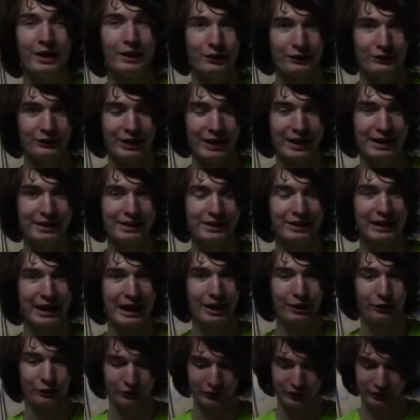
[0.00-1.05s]
Stay in your
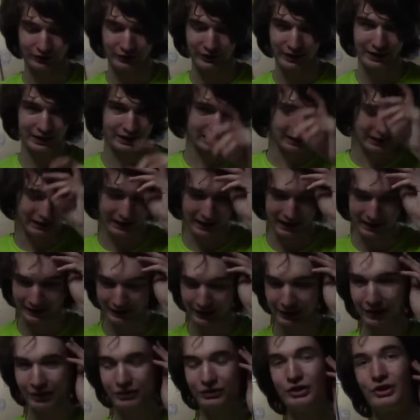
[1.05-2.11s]
house all day, and
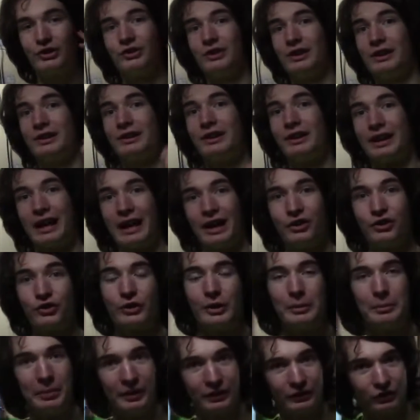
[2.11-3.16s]
not just in your house,
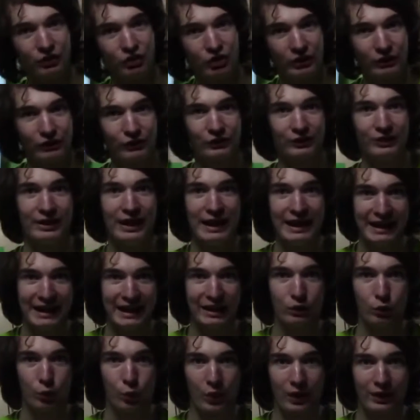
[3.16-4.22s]
but just stay
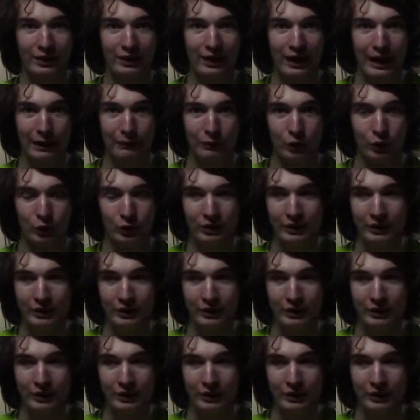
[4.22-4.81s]
in one level.